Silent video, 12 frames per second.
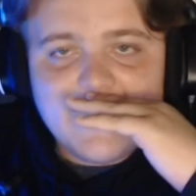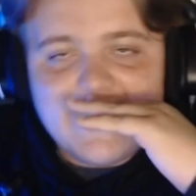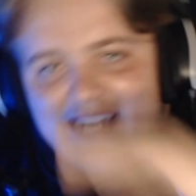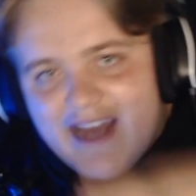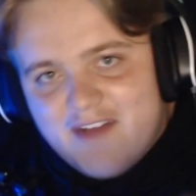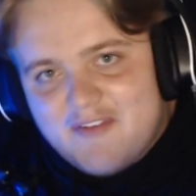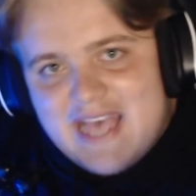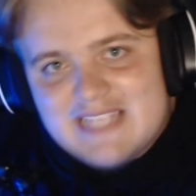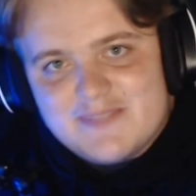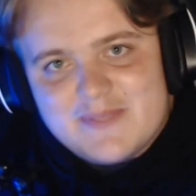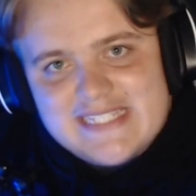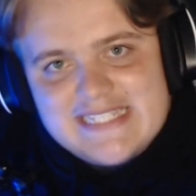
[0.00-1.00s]
Enough
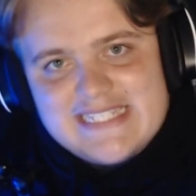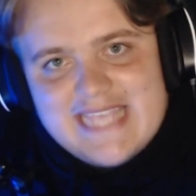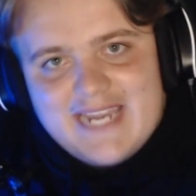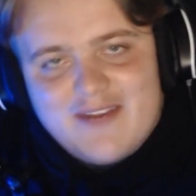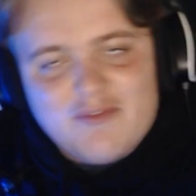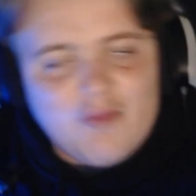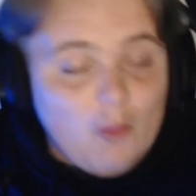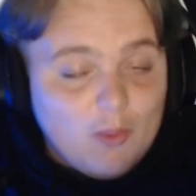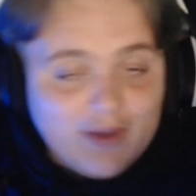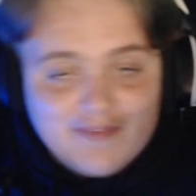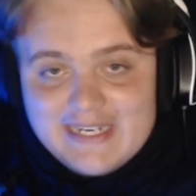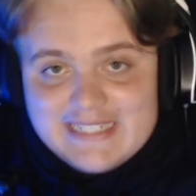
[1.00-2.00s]
has been said for
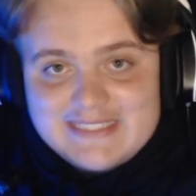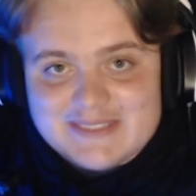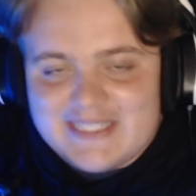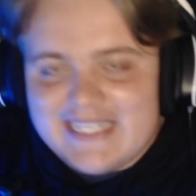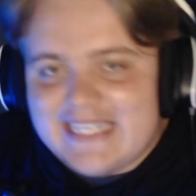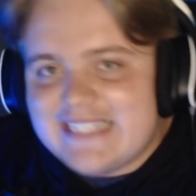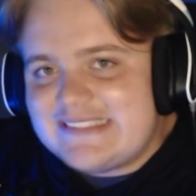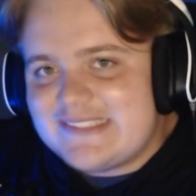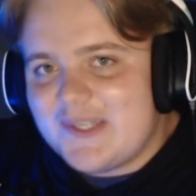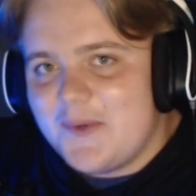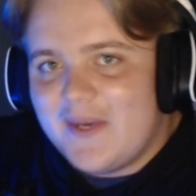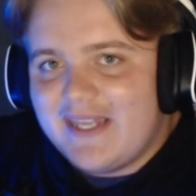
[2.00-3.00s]
all of the little thingies,
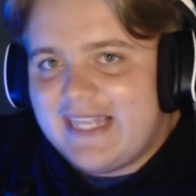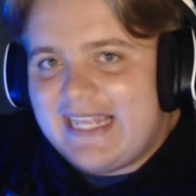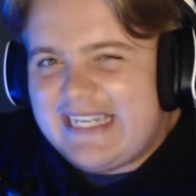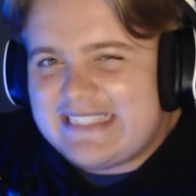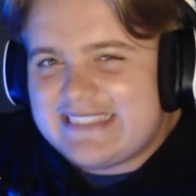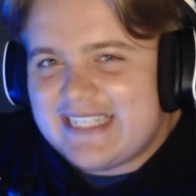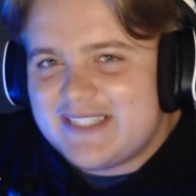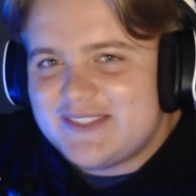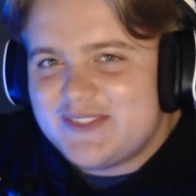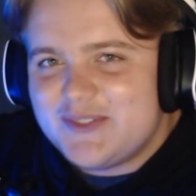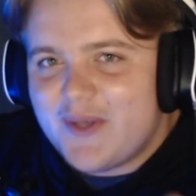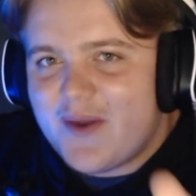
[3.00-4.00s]
so let's get
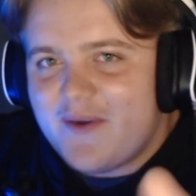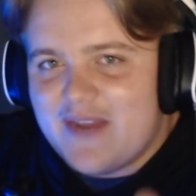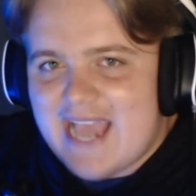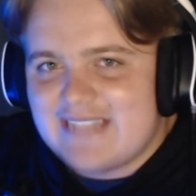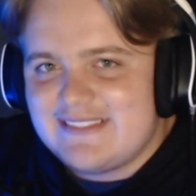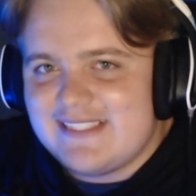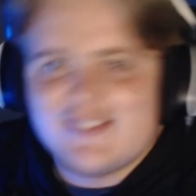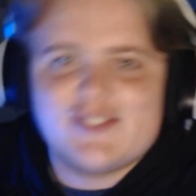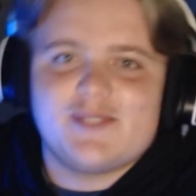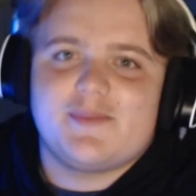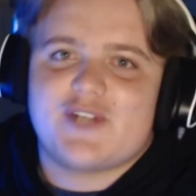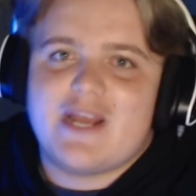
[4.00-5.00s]
into reacting to
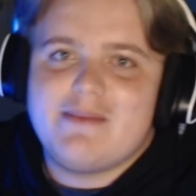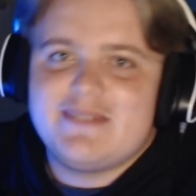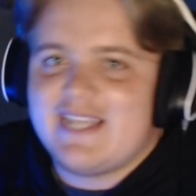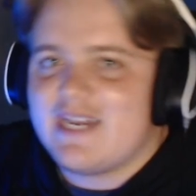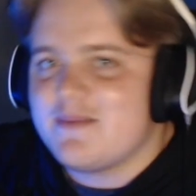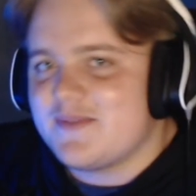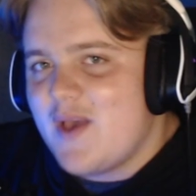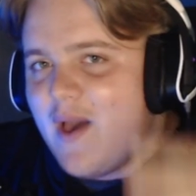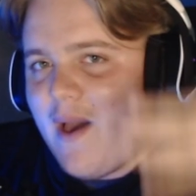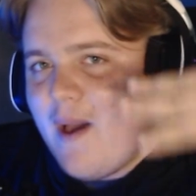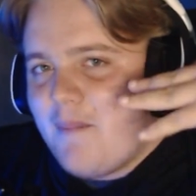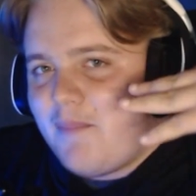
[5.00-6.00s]
subscriber setups
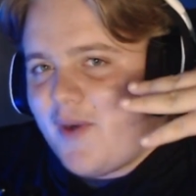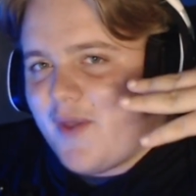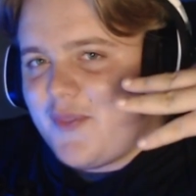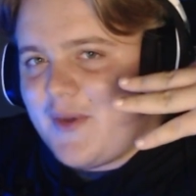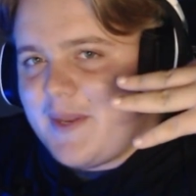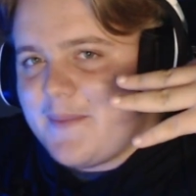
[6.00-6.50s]
part 3.